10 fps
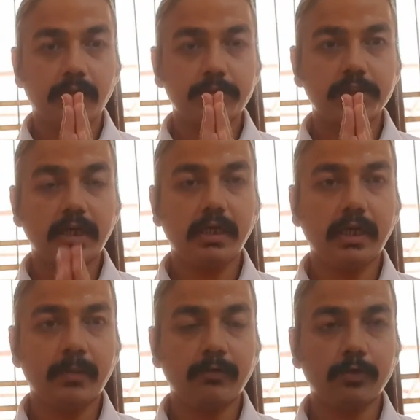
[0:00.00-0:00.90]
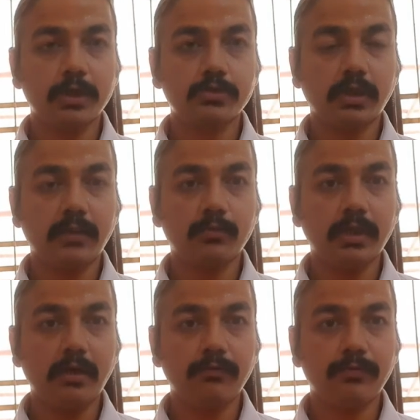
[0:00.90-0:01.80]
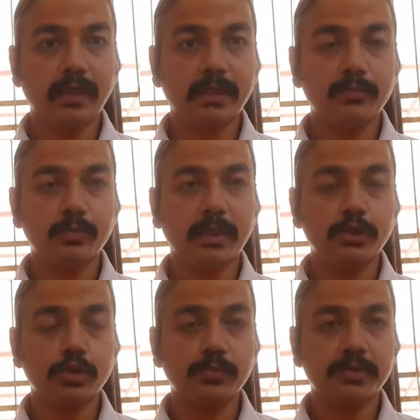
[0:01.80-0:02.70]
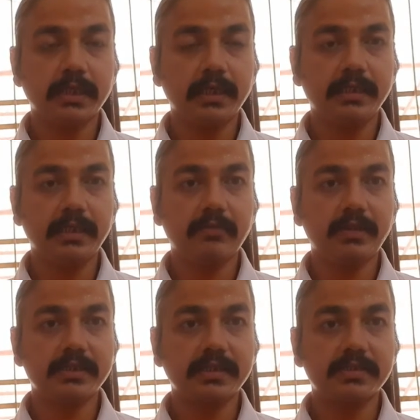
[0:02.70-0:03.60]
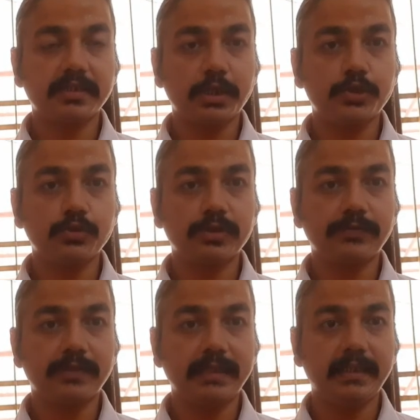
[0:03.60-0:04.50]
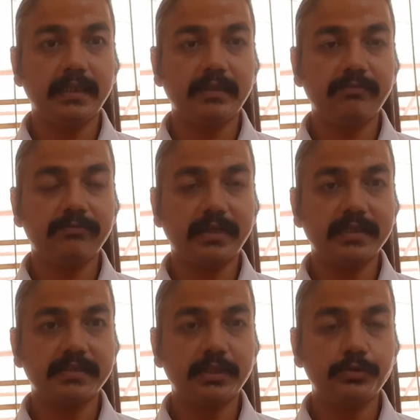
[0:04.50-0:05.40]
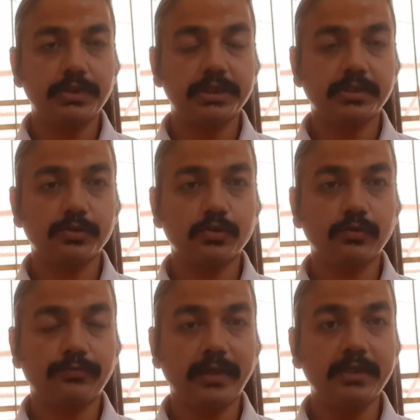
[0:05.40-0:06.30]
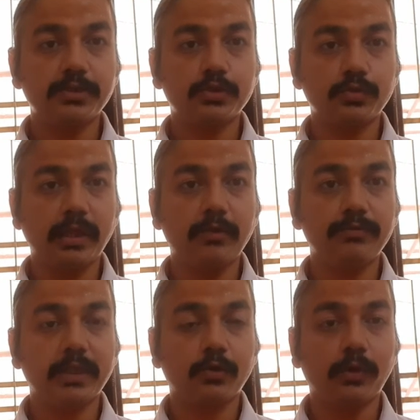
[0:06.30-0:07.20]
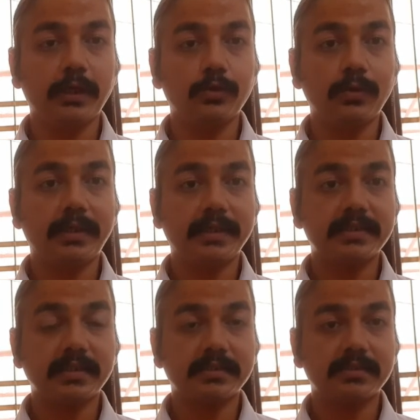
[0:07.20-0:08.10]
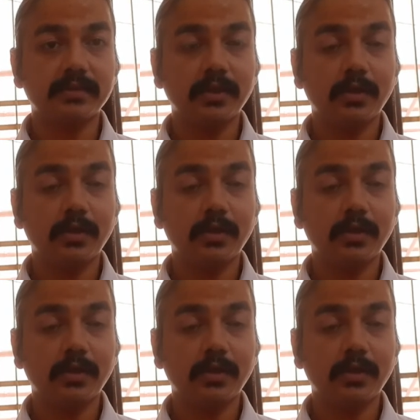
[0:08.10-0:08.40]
Namaskar, I am Advocate Saurabh Kunal. Welcome to my YouTube channel. Here we discuss issues of legal and financial education. So friends, today we are going to discuss